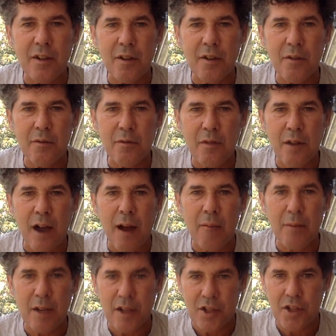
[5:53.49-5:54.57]
of
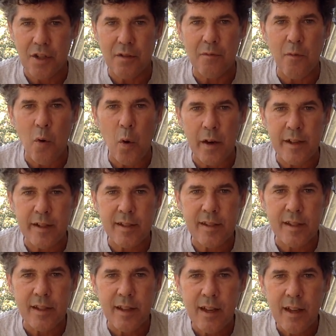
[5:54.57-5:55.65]
omniscient
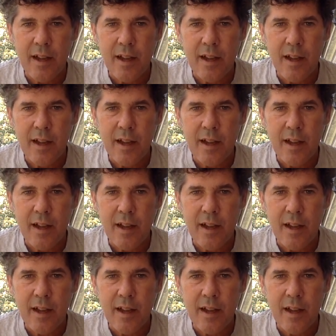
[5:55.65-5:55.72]
voice